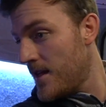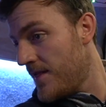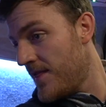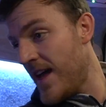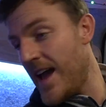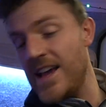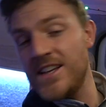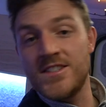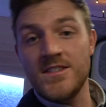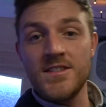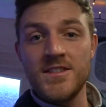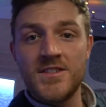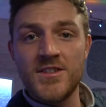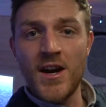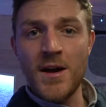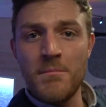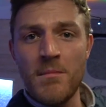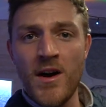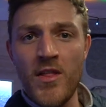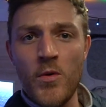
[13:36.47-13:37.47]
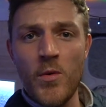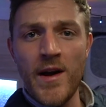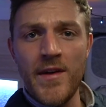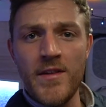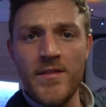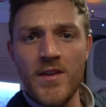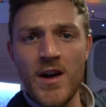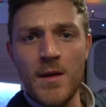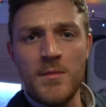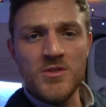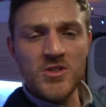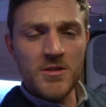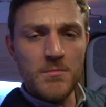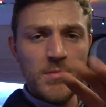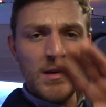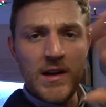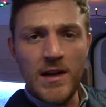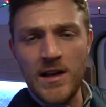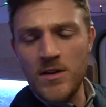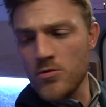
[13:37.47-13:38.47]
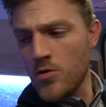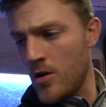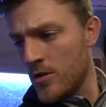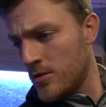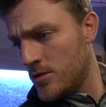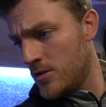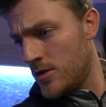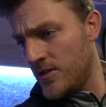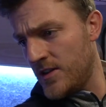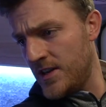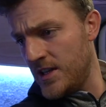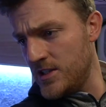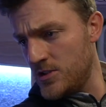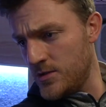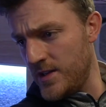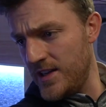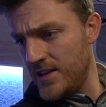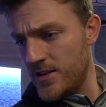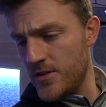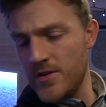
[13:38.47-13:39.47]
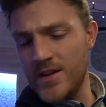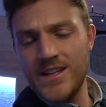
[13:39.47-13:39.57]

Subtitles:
That isn't the time, by the way. The time is completely wrong on the diesel heater.